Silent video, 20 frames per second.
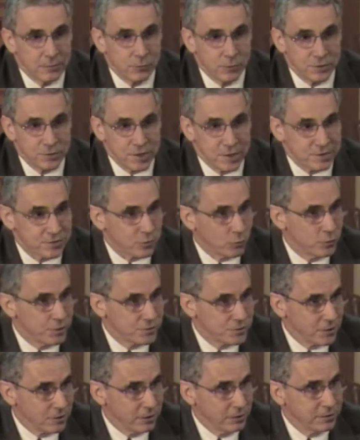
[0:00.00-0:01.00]
was as a
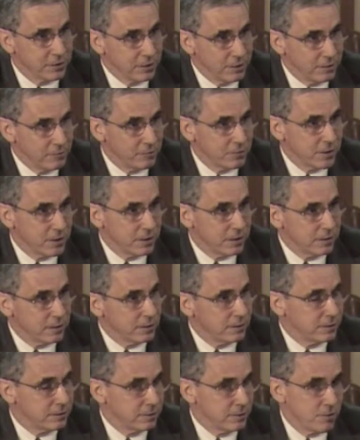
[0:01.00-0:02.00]
result of
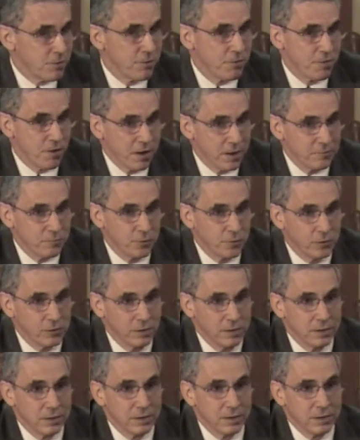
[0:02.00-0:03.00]

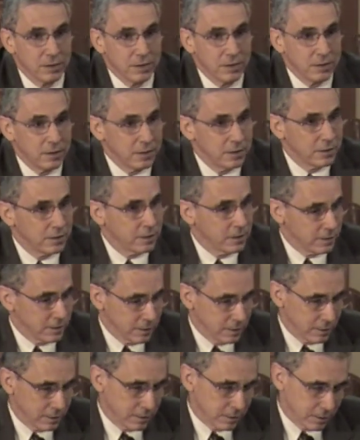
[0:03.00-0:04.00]
thoughtful,
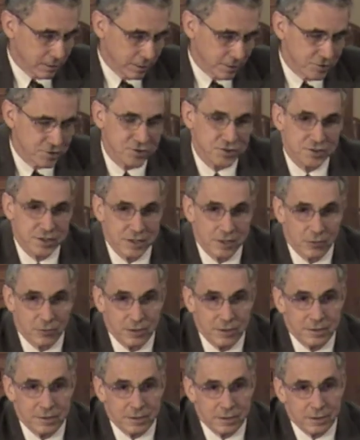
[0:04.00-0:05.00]

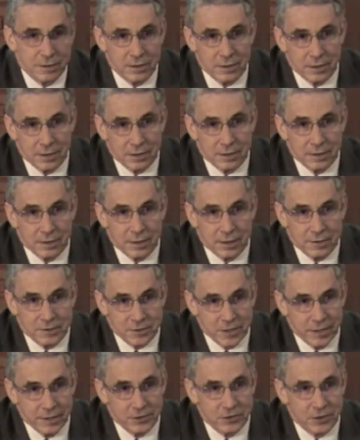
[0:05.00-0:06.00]
considerate
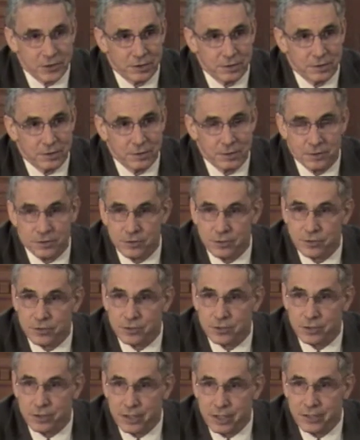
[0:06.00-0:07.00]
attention
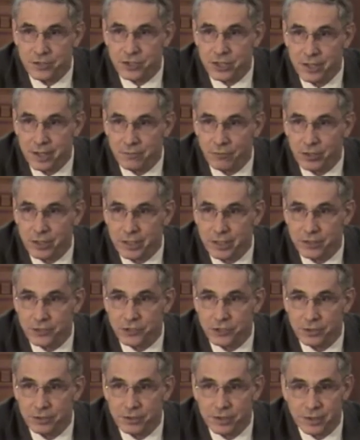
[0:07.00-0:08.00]
to each and every
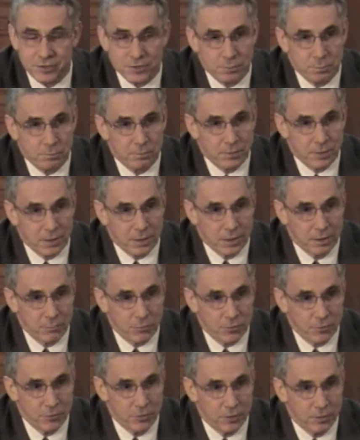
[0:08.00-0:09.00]
issue that's come
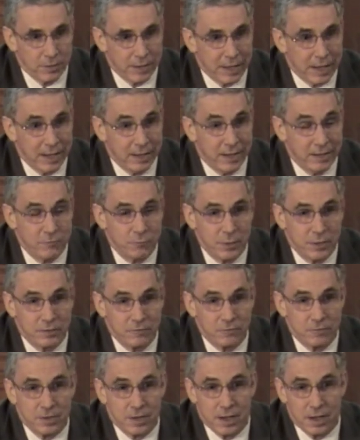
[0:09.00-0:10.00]
through. And they've
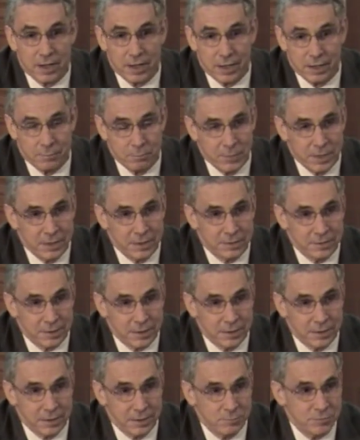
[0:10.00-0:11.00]
been, and many
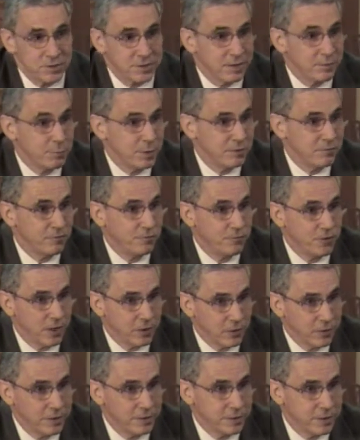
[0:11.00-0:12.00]
times, they've been
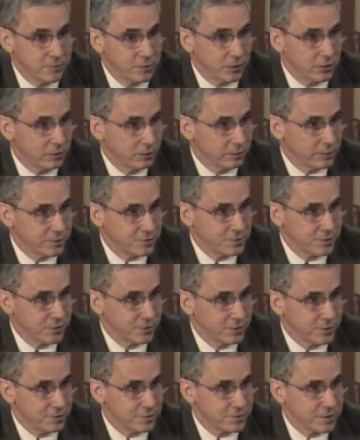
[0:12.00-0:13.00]
very difficult
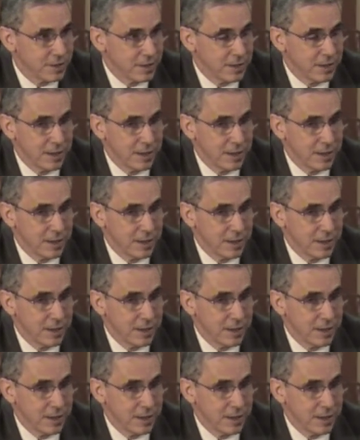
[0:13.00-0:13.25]
decisions.